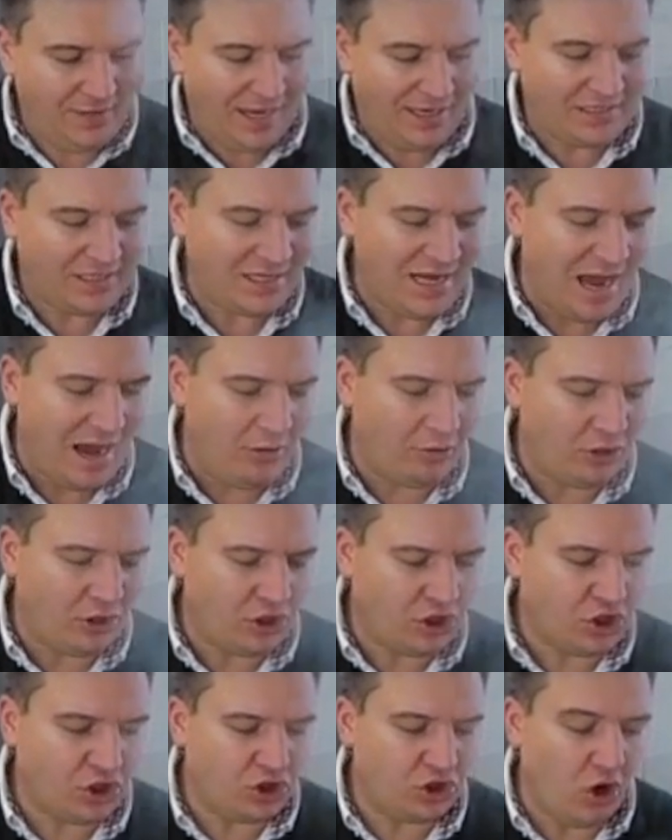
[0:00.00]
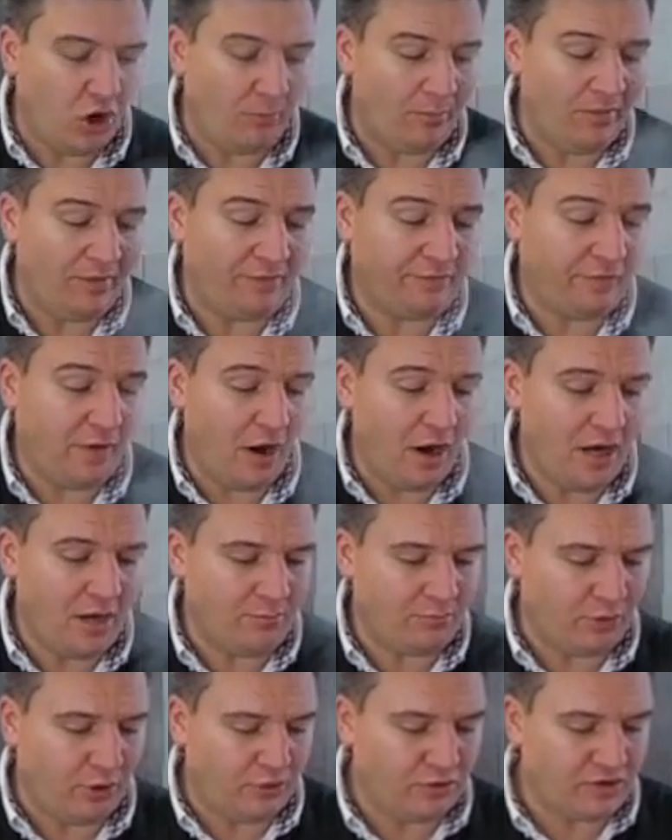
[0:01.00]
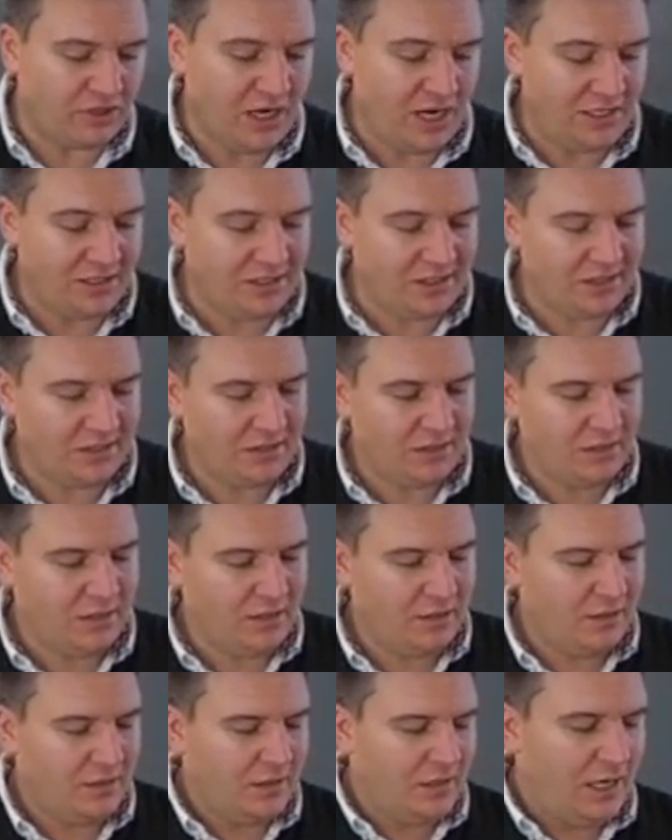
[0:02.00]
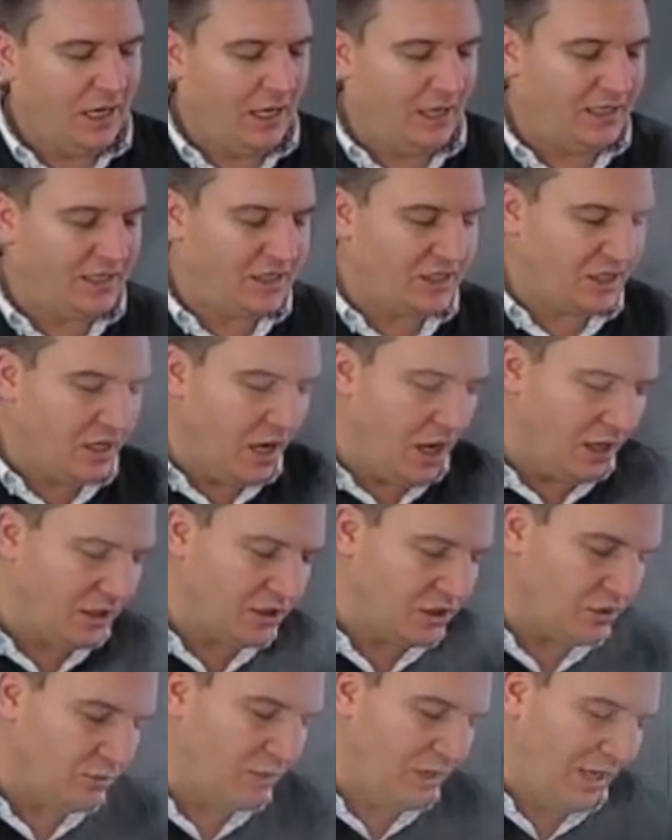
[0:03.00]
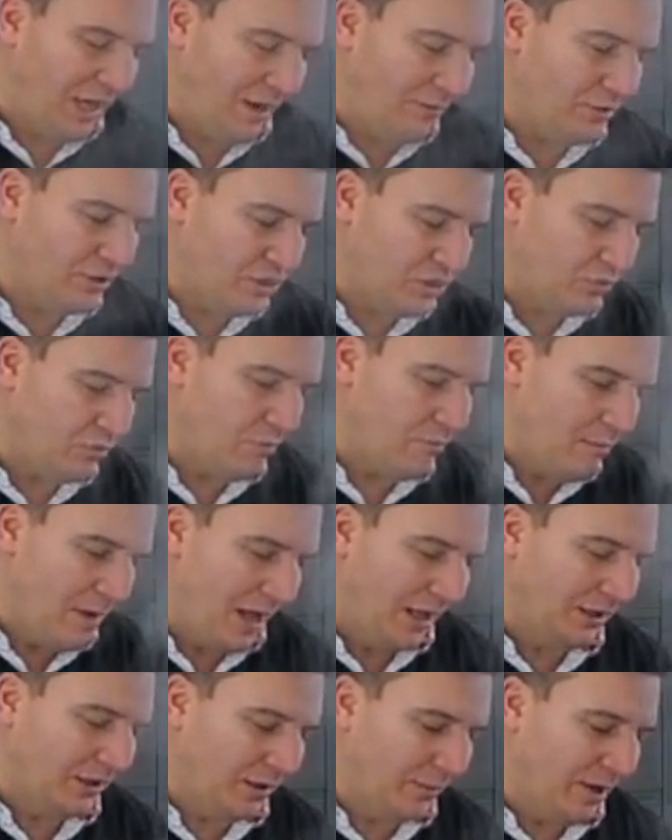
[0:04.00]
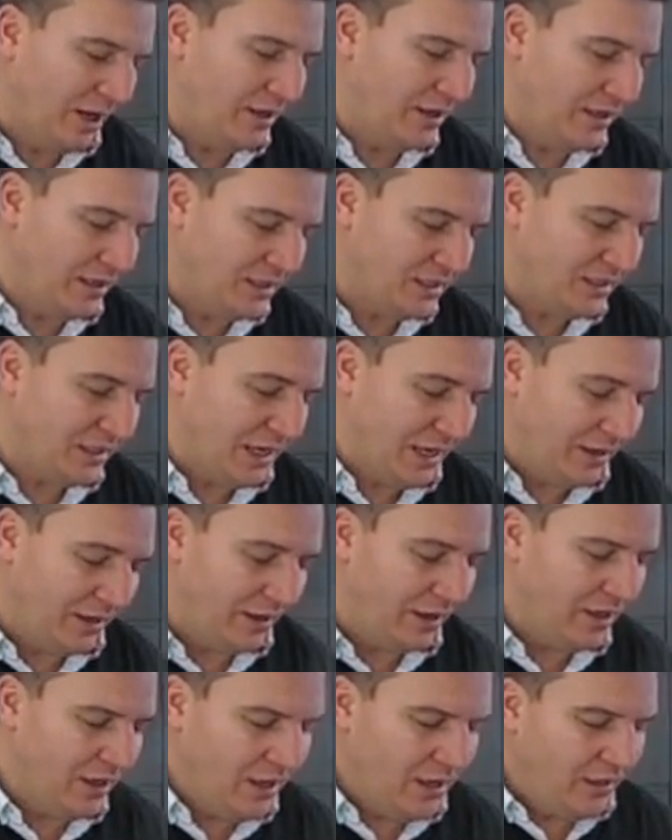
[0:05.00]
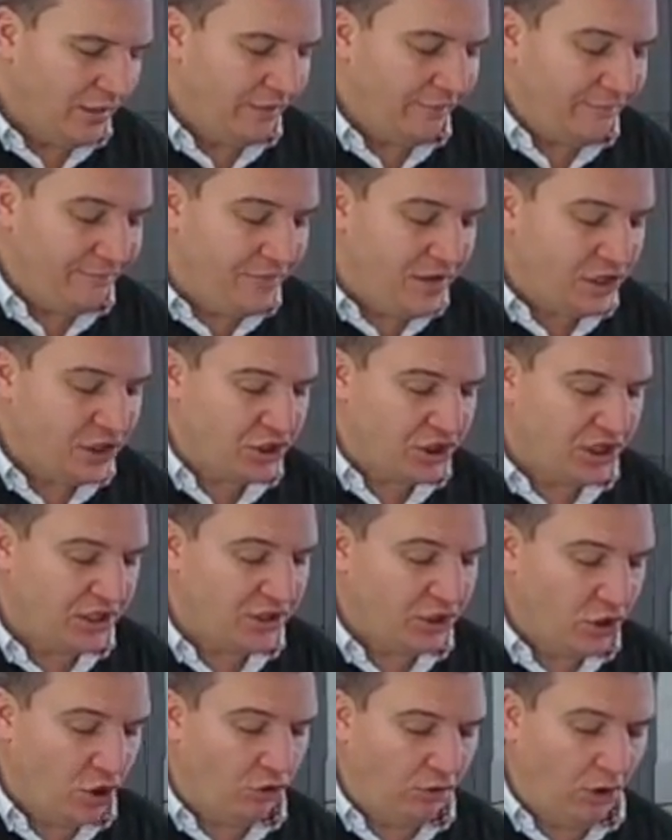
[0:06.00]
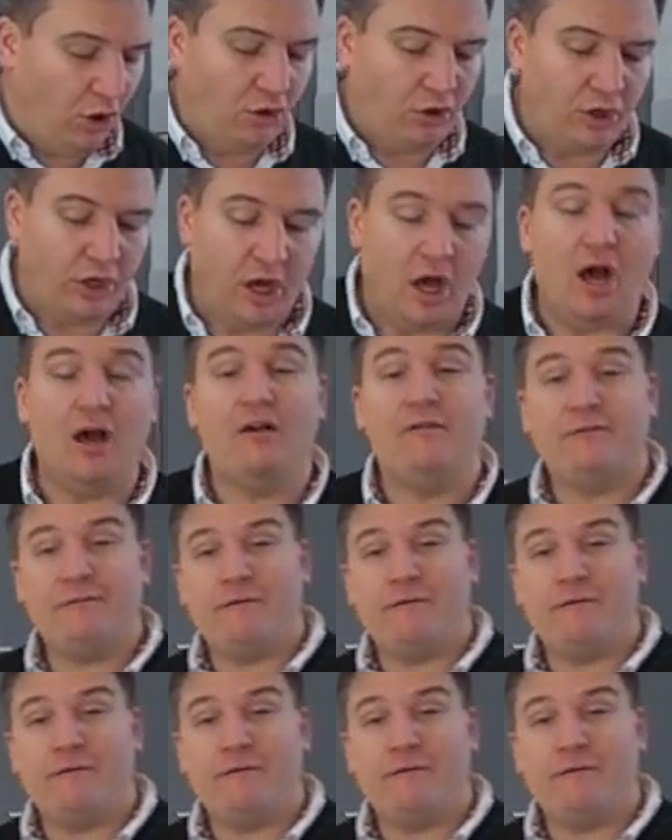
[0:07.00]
That's now going to stop the frying process, and it starts to allow us to amalgamate this together. The fish is no longer